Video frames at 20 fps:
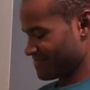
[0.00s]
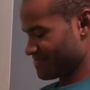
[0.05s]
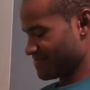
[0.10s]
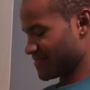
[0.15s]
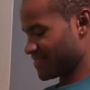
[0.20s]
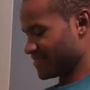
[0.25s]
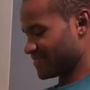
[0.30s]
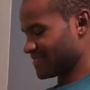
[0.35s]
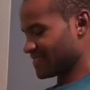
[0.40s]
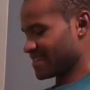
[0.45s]

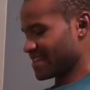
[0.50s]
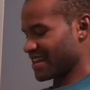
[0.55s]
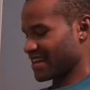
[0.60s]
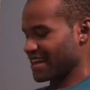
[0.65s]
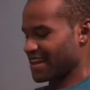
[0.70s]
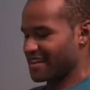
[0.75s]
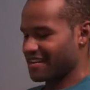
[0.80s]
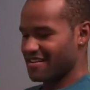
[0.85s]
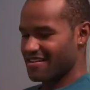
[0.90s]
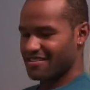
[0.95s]
But instead I
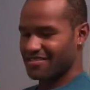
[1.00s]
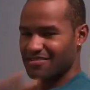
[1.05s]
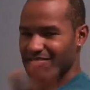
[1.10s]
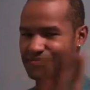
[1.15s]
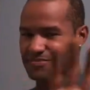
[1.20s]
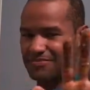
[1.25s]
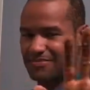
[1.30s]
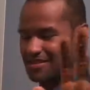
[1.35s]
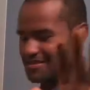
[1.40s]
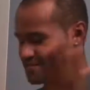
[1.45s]
got it all up
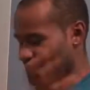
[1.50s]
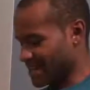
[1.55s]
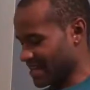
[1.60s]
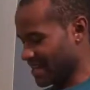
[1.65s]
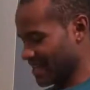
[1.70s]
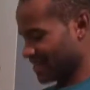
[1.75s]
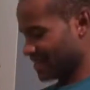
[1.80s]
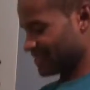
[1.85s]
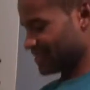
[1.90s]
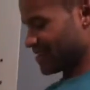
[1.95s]
on my
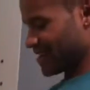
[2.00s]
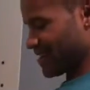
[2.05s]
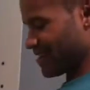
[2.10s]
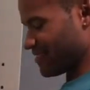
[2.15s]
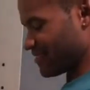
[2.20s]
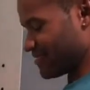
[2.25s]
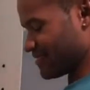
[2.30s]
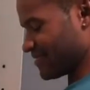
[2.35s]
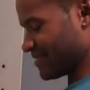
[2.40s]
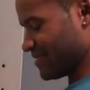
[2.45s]
hands now.
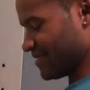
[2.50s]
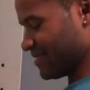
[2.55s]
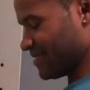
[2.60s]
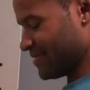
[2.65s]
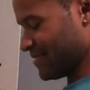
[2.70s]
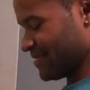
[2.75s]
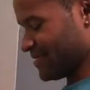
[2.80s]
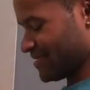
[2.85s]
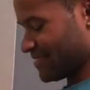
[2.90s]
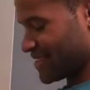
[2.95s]

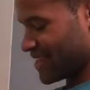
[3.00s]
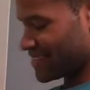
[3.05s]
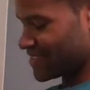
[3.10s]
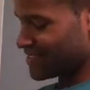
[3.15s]
I